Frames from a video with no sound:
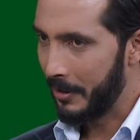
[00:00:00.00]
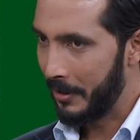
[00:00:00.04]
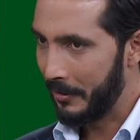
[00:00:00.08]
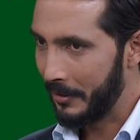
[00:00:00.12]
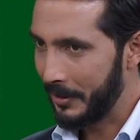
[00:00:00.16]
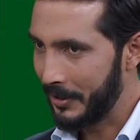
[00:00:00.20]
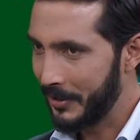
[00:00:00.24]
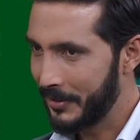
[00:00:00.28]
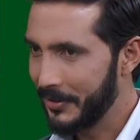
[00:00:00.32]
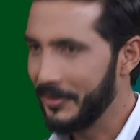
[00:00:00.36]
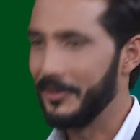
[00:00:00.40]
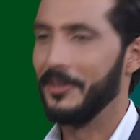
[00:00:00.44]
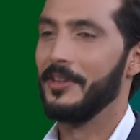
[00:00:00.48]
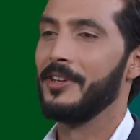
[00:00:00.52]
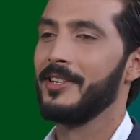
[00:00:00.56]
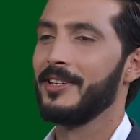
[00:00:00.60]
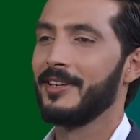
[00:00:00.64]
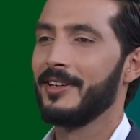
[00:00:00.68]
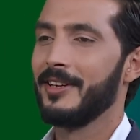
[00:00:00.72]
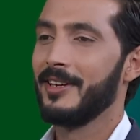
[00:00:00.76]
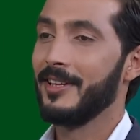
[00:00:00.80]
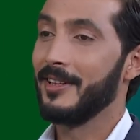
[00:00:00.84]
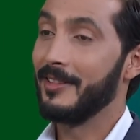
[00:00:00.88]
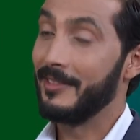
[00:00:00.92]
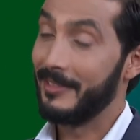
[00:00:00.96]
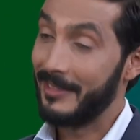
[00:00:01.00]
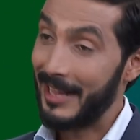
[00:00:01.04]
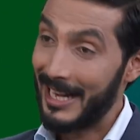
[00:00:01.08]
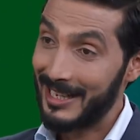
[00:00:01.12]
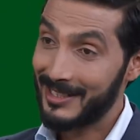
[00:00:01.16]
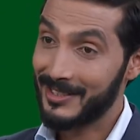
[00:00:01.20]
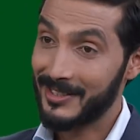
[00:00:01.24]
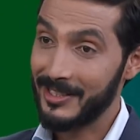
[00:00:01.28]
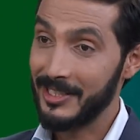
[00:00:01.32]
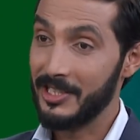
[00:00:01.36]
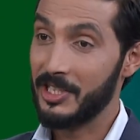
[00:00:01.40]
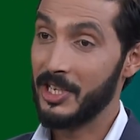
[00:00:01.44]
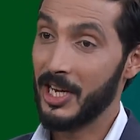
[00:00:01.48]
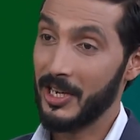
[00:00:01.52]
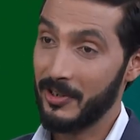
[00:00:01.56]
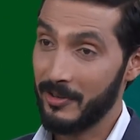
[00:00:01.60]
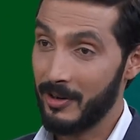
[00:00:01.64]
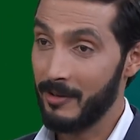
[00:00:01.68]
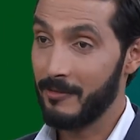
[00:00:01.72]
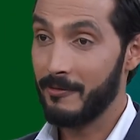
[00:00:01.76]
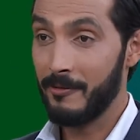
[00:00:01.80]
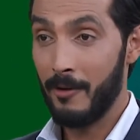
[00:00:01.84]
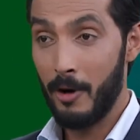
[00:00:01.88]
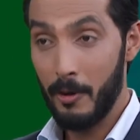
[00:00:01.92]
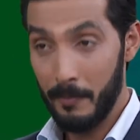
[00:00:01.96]
Very good. That's the general
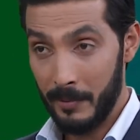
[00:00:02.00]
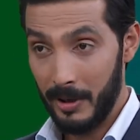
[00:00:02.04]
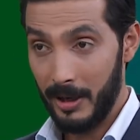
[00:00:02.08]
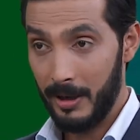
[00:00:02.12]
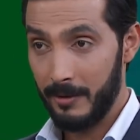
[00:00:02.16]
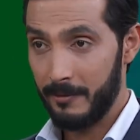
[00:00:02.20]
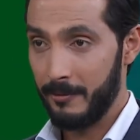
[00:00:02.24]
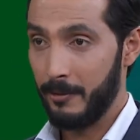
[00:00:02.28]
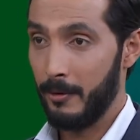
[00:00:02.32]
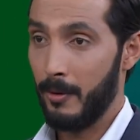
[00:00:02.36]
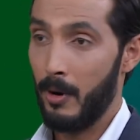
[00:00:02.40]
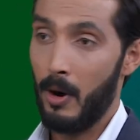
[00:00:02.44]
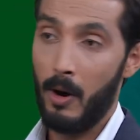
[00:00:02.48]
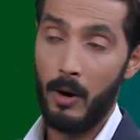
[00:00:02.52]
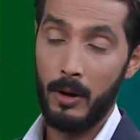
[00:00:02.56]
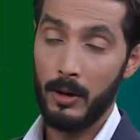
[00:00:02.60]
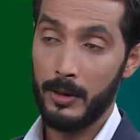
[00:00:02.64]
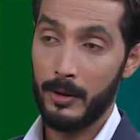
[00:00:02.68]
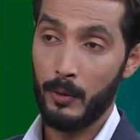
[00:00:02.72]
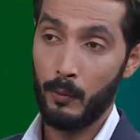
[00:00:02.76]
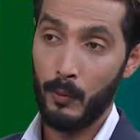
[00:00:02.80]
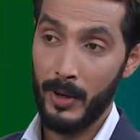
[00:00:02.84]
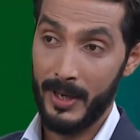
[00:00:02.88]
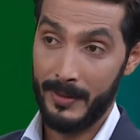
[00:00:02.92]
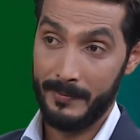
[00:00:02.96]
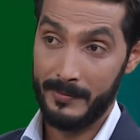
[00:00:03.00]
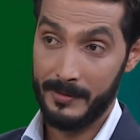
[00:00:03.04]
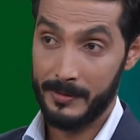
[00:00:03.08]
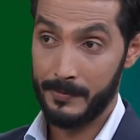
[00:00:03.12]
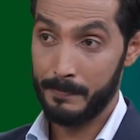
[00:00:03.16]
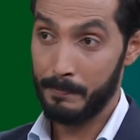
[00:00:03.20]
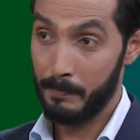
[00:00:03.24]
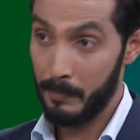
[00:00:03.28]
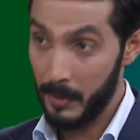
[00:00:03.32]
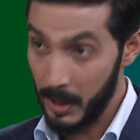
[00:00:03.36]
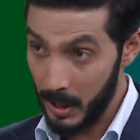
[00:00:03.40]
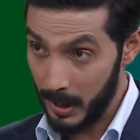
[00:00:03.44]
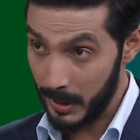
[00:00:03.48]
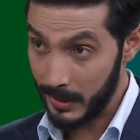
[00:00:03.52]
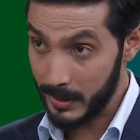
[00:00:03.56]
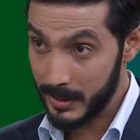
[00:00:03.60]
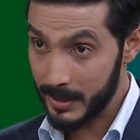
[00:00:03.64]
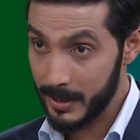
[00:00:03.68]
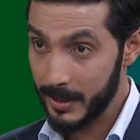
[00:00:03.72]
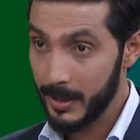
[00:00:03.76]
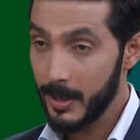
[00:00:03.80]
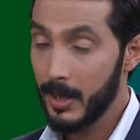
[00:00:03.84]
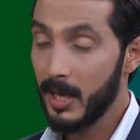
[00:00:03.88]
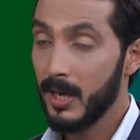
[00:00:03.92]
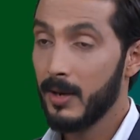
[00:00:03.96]
formula for all the waves.
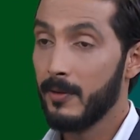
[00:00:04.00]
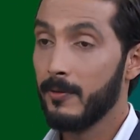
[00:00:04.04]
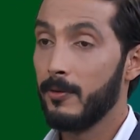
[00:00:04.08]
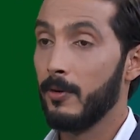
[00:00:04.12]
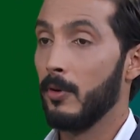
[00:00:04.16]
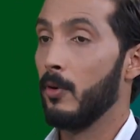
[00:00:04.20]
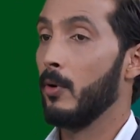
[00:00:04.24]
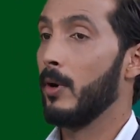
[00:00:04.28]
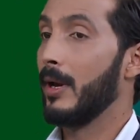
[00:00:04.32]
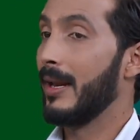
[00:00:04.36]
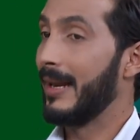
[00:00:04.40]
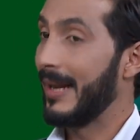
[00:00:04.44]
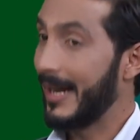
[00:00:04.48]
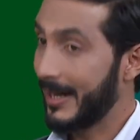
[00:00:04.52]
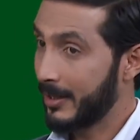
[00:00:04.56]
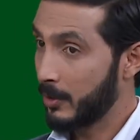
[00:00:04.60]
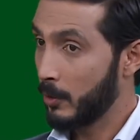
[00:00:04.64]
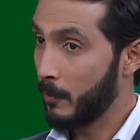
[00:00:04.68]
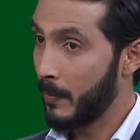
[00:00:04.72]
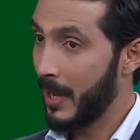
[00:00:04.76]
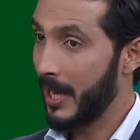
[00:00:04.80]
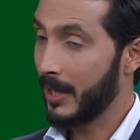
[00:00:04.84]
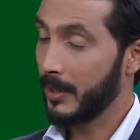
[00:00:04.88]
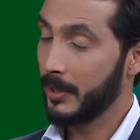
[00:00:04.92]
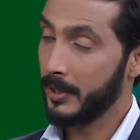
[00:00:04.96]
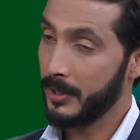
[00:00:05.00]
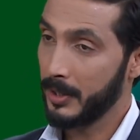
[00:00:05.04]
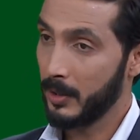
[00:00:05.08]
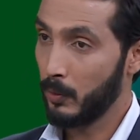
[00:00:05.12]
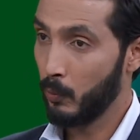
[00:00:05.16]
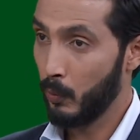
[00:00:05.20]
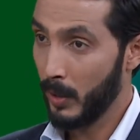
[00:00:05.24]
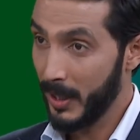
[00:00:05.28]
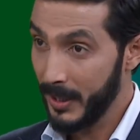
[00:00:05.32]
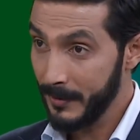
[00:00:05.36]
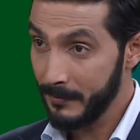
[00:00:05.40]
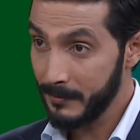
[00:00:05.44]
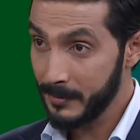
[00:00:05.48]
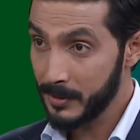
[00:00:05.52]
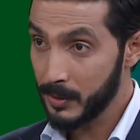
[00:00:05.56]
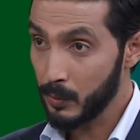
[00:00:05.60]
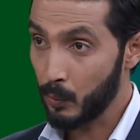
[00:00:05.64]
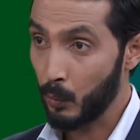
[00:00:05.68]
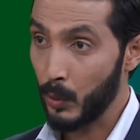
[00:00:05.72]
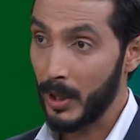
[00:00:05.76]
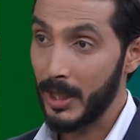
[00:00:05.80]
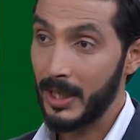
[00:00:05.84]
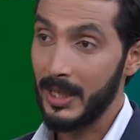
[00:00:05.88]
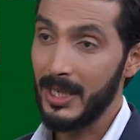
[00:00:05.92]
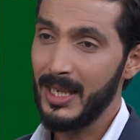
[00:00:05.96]
But for electromagnetic waves,
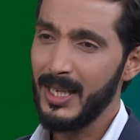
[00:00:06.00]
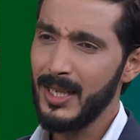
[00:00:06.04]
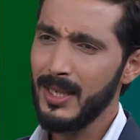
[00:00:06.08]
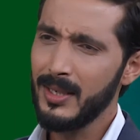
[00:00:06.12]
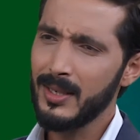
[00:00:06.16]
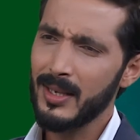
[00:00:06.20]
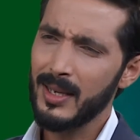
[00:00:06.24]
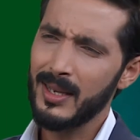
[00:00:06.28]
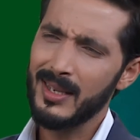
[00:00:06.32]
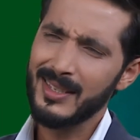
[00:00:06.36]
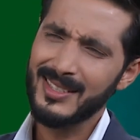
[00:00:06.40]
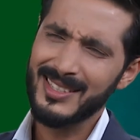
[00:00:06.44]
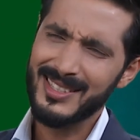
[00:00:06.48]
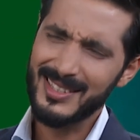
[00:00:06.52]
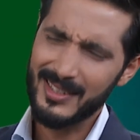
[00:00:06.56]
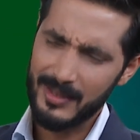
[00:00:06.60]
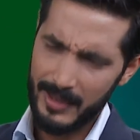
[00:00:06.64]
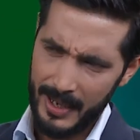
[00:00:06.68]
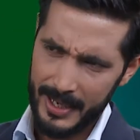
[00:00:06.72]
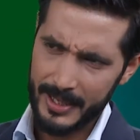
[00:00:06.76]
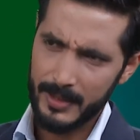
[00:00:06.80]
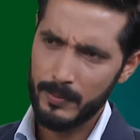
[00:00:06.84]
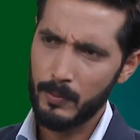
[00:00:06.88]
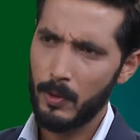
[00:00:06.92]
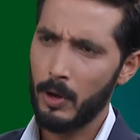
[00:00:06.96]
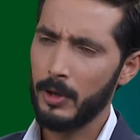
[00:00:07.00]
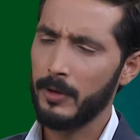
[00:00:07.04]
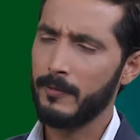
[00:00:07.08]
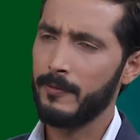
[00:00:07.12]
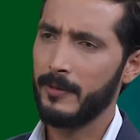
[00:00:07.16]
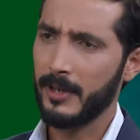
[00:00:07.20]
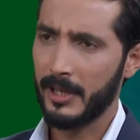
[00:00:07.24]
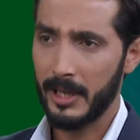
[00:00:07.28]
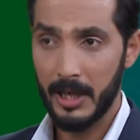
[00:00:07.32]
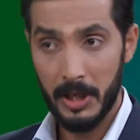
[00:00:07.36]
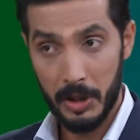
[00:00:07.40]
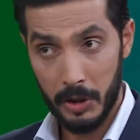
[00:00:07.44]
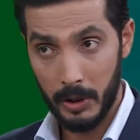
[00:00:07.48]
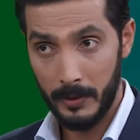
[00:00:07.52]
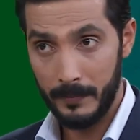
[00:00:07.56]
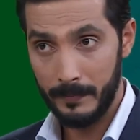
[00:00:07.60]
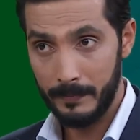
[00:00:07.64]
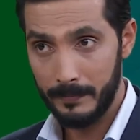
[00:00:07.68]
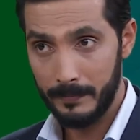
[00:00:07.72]
we need a slight modification.